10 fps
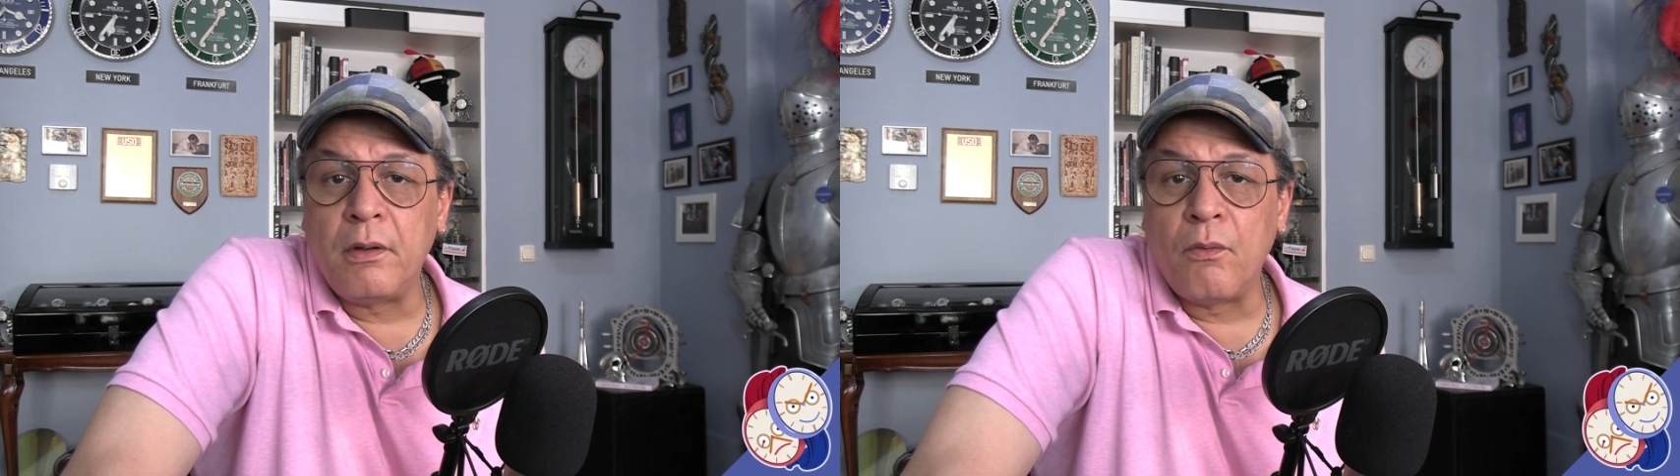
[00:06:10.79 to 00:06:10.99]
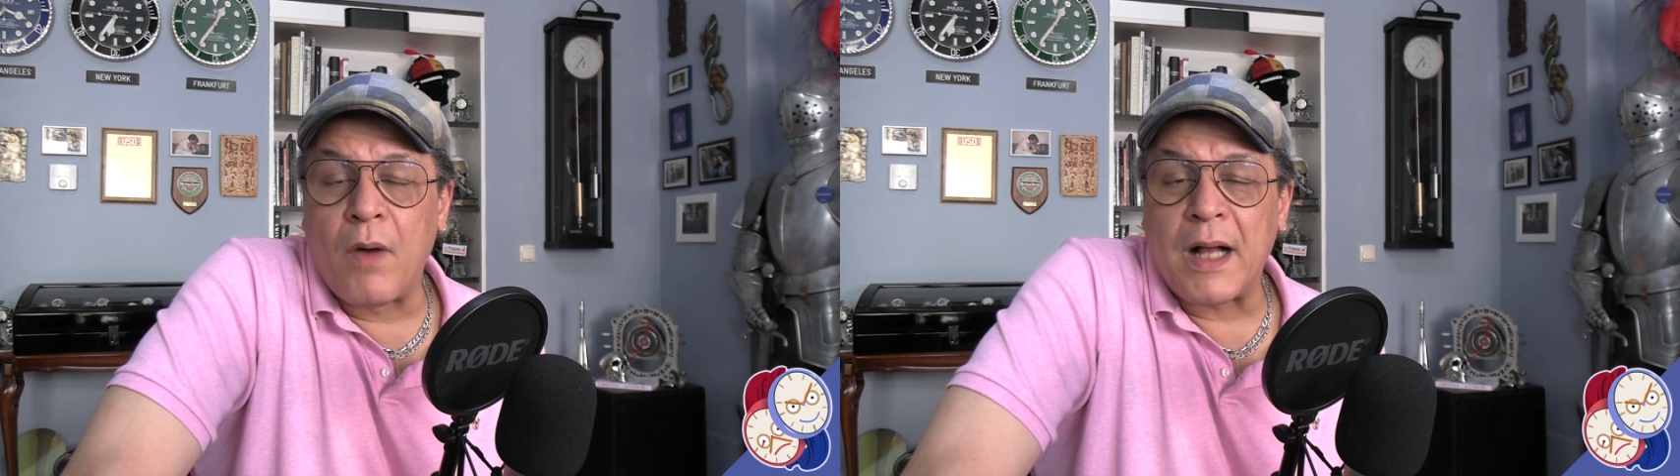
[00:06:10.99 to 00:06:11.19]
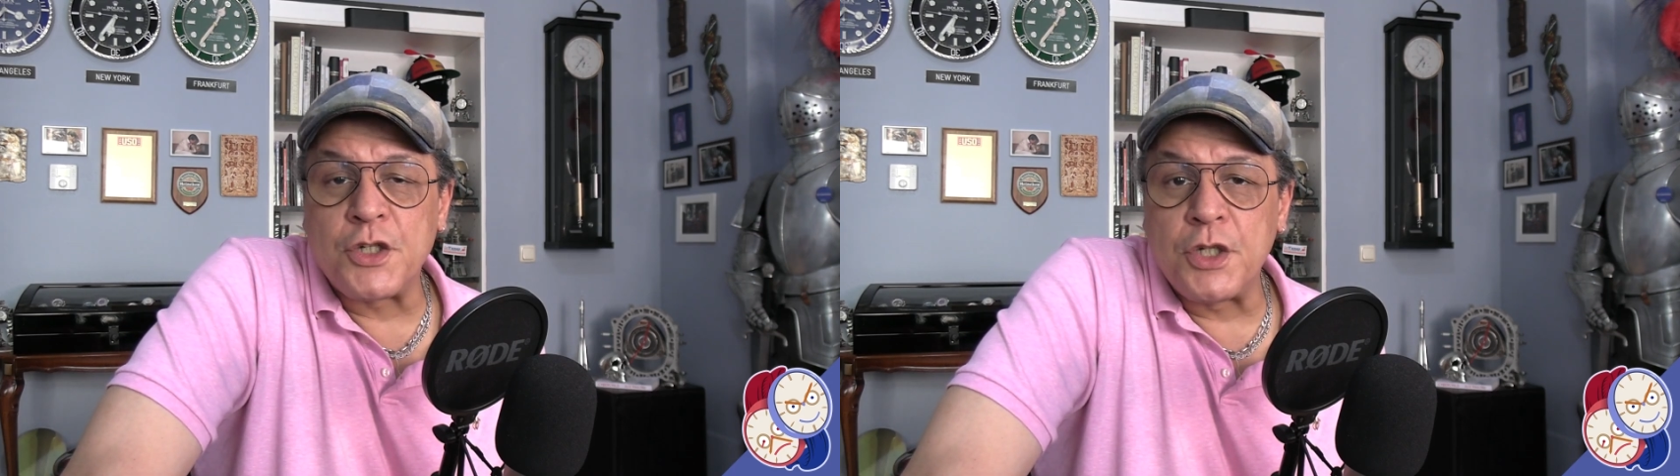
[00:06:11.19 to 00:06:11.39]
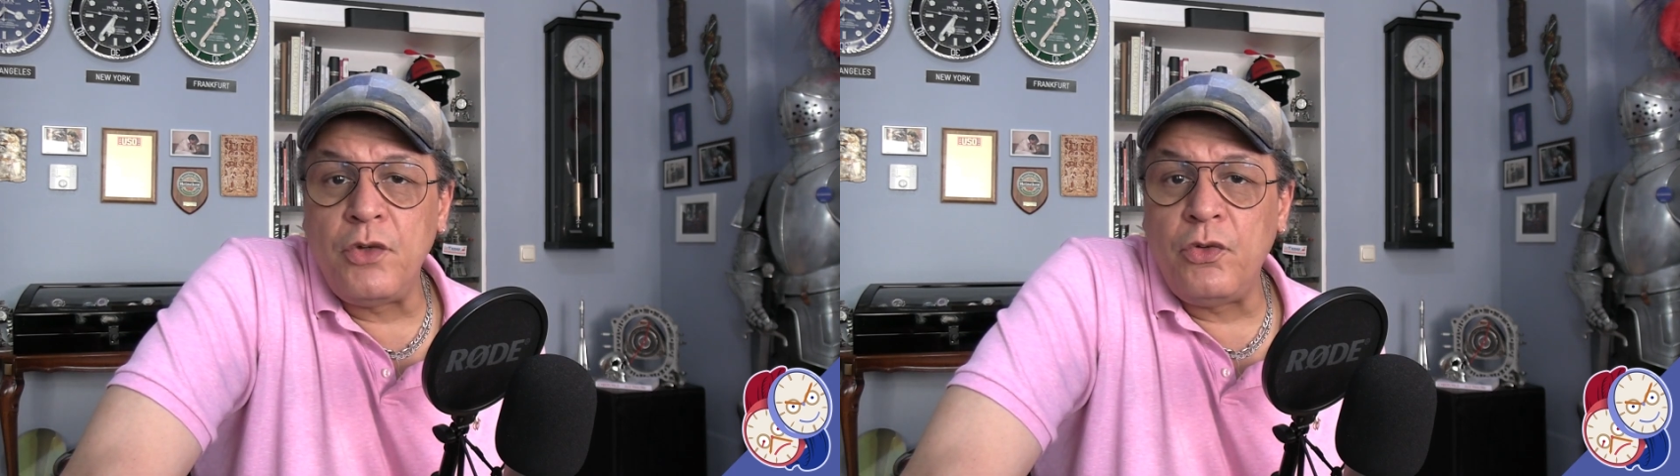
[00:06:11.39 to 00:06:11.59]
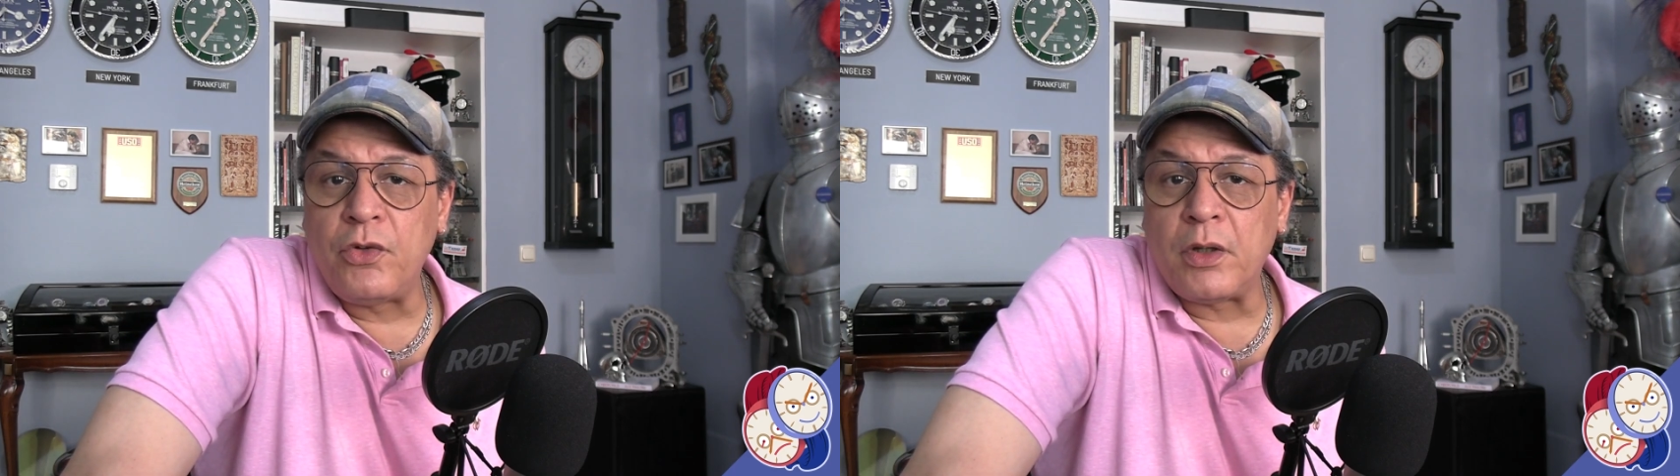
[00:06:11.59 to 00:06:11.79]
watch
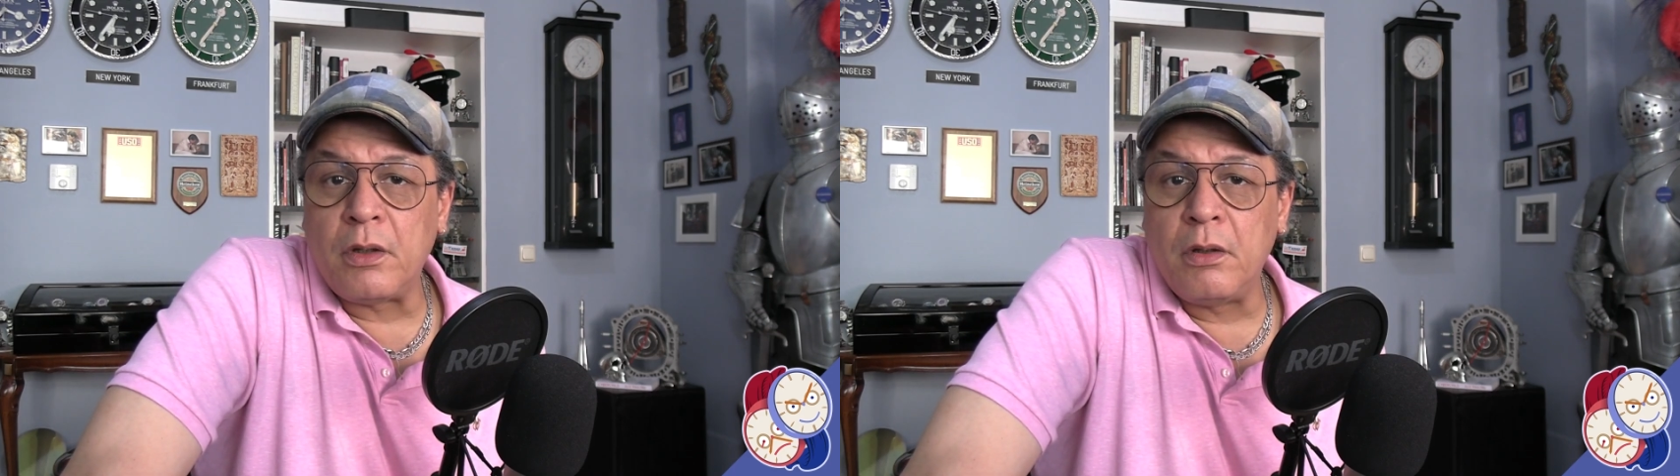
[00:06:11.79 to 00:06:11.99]
is